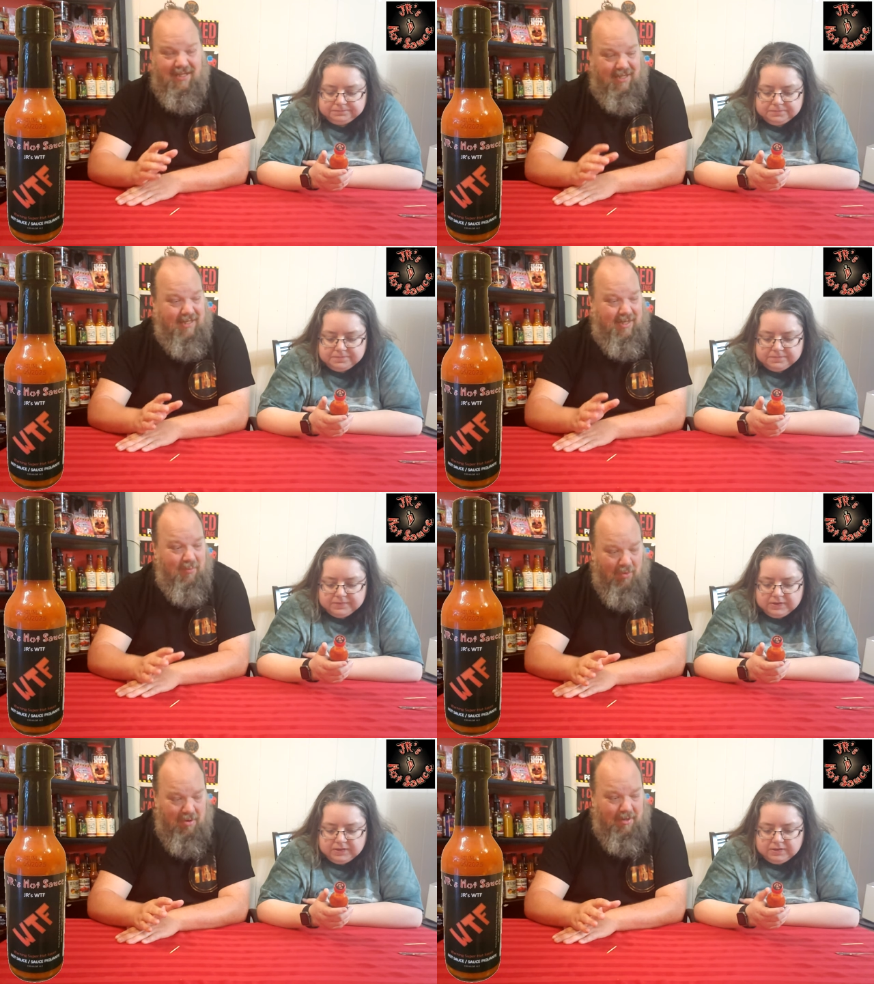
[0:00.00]
Speaker 1: he
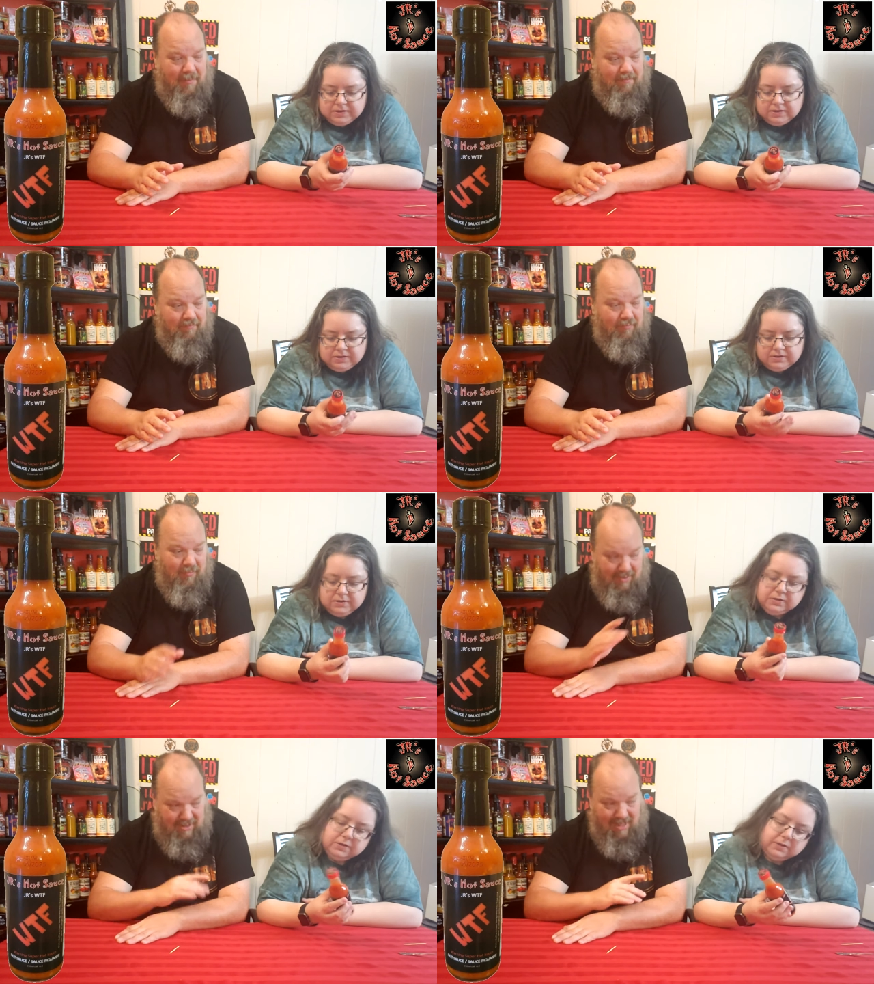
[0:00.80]
did warn.
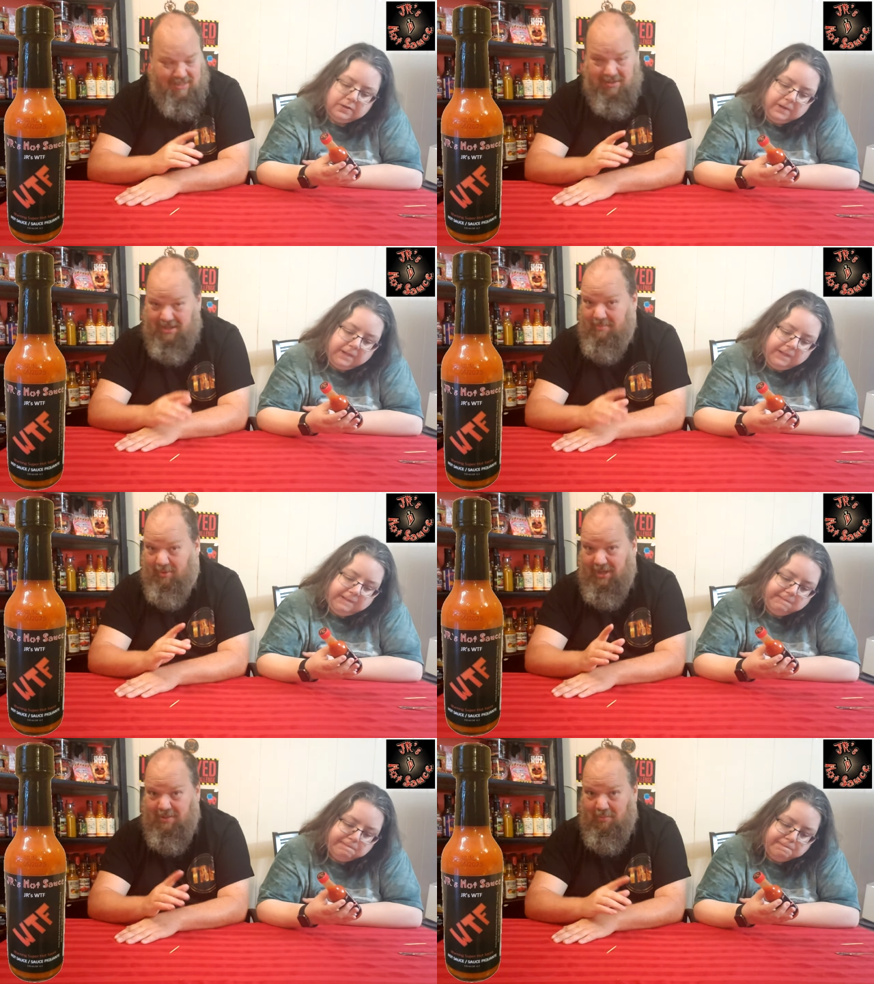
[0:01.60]
Besides on the
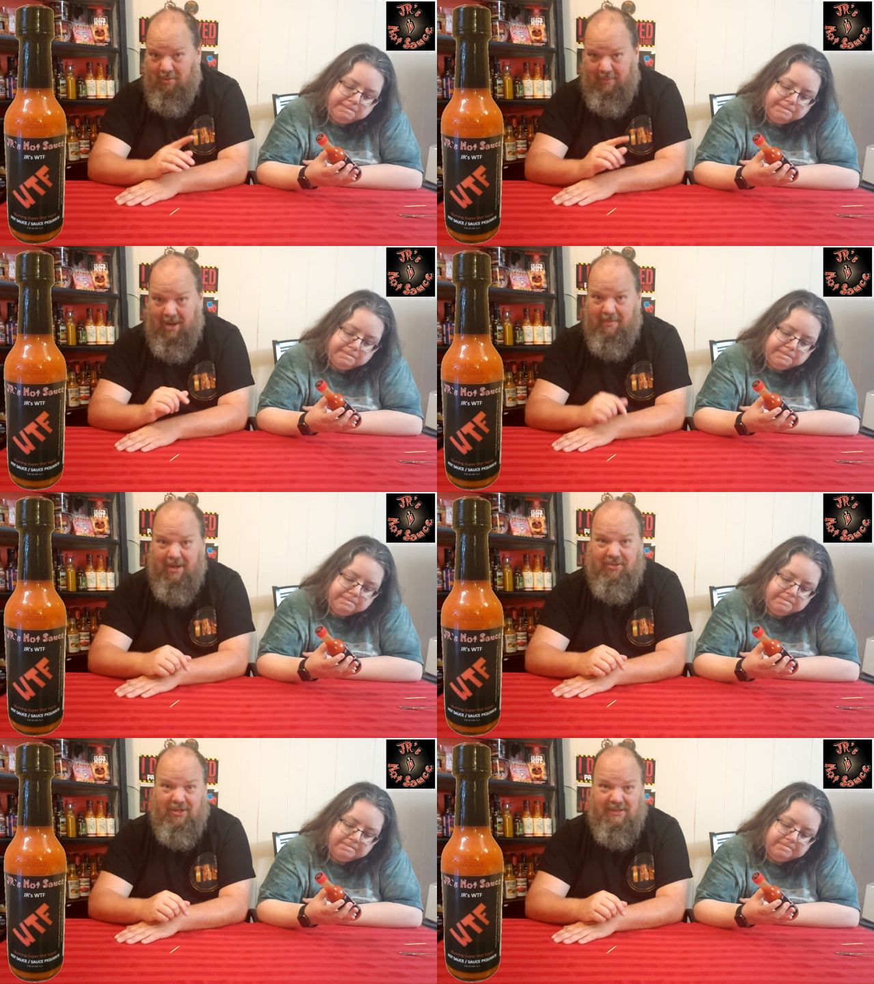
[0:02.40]
label, he did warn when I
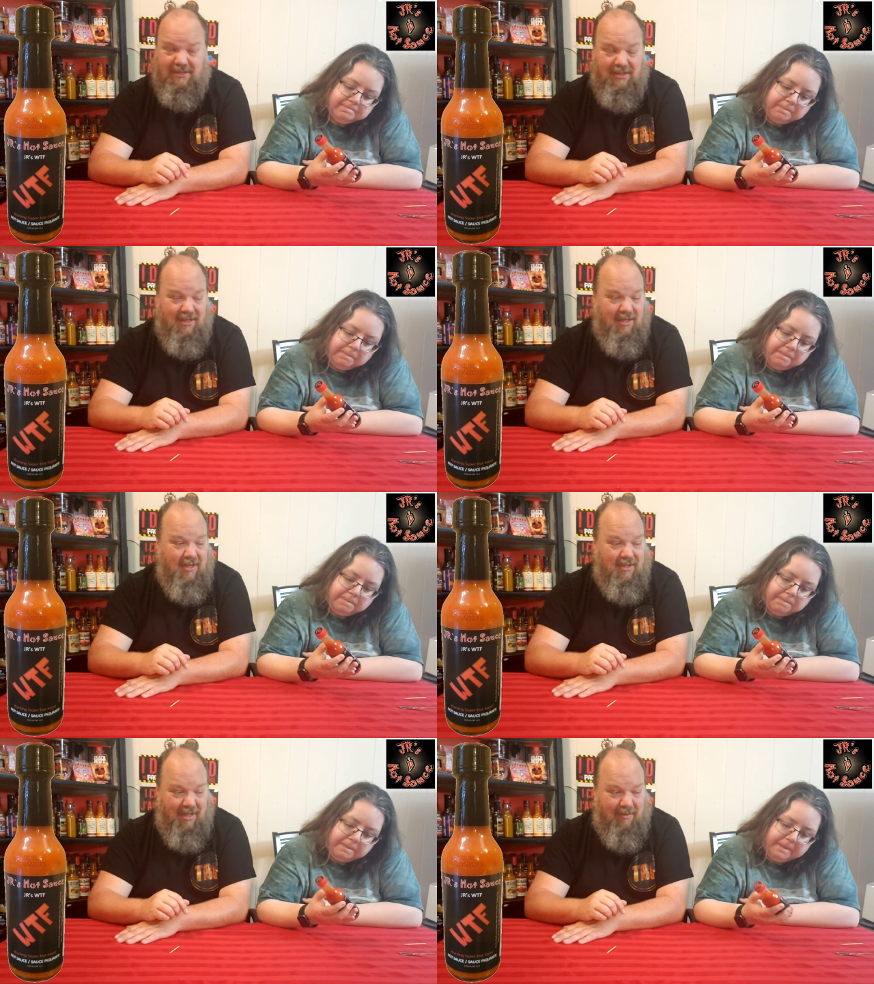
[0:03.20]
bought this
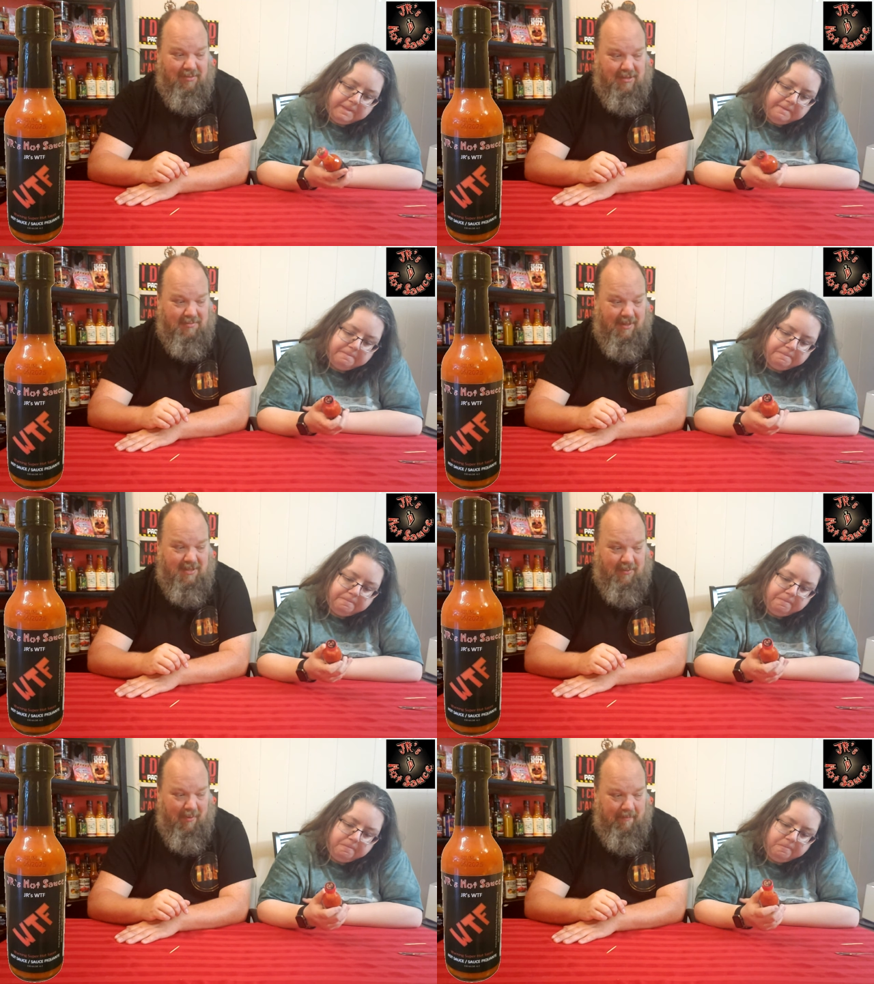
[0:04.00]
that it was a
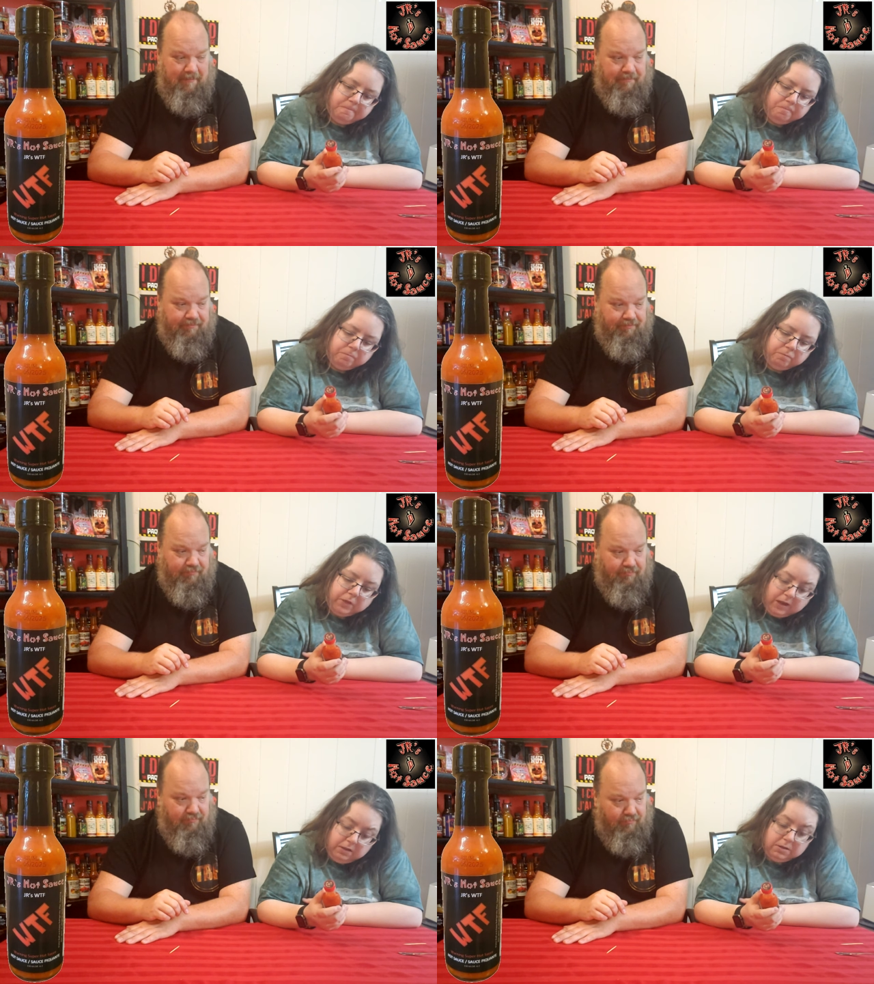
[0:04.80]
spicy one.
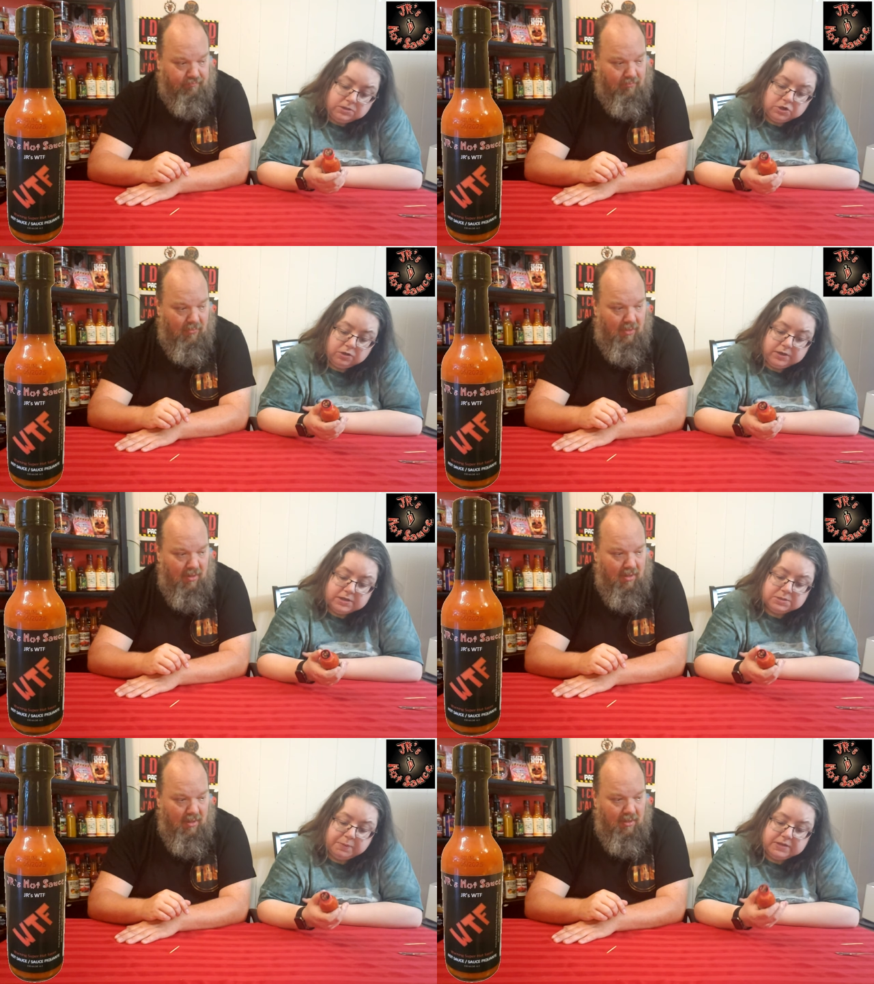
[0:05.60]
Speaker 2: It, it
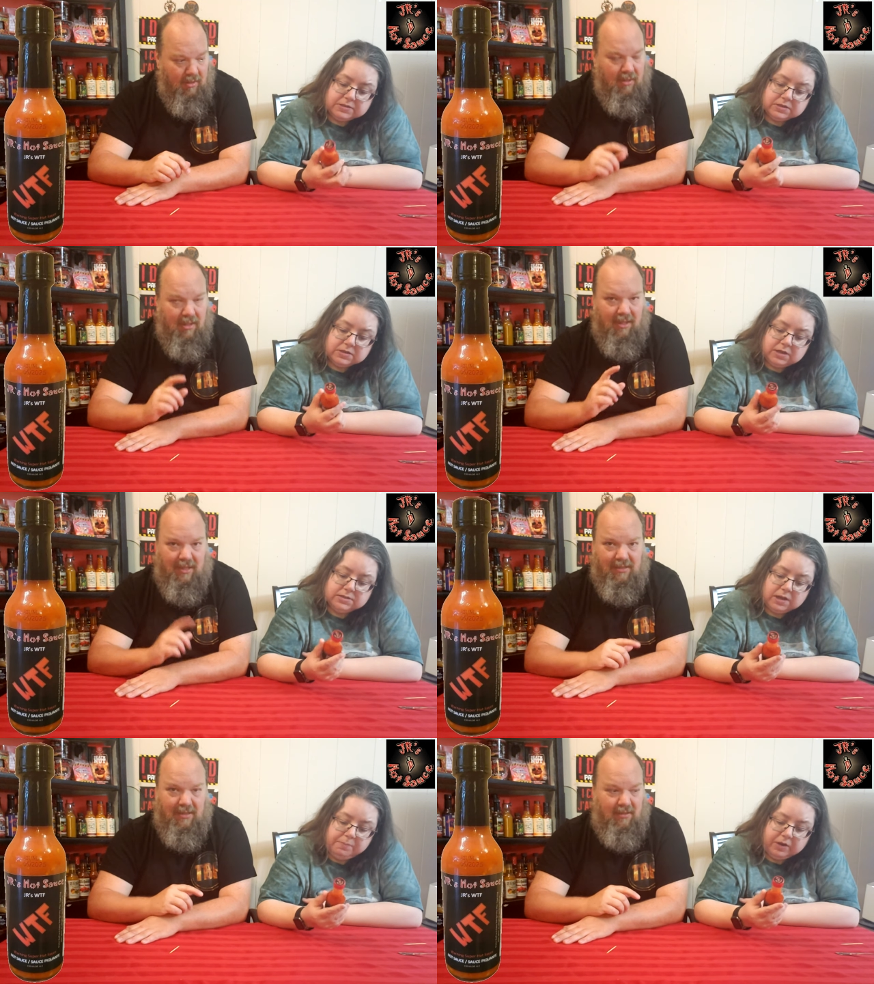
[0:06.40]
certainly is spicy.
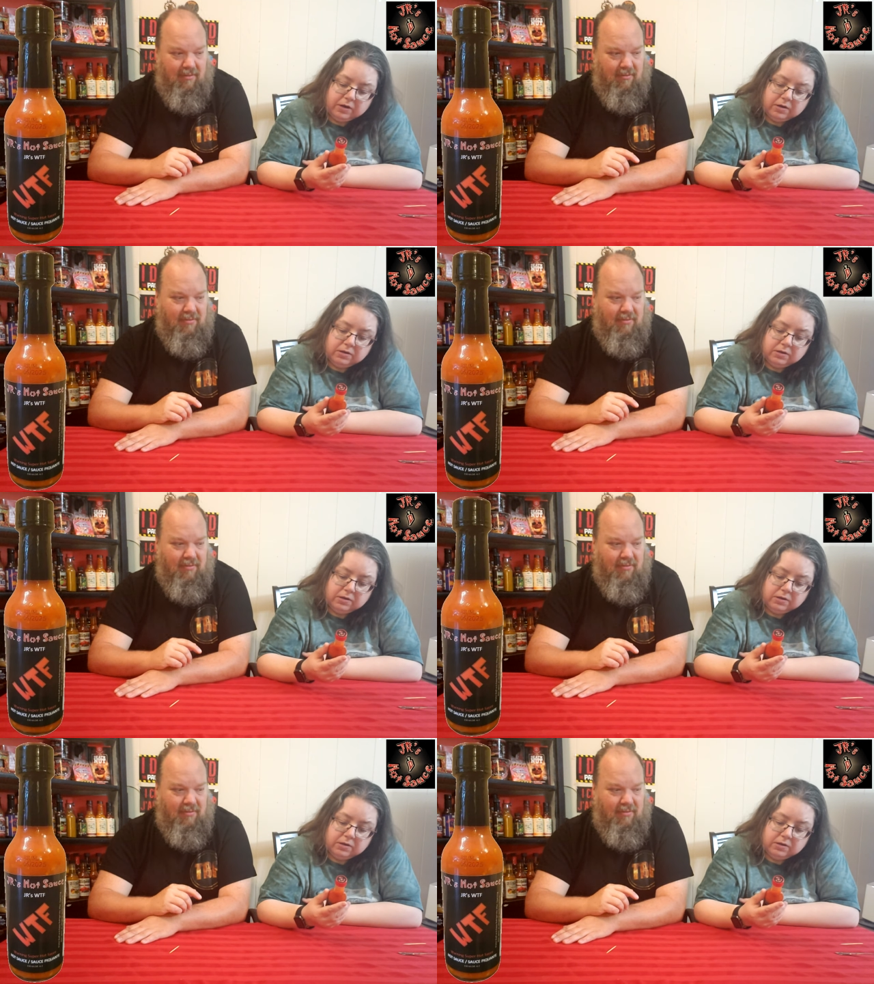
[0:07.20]
It's it, up there.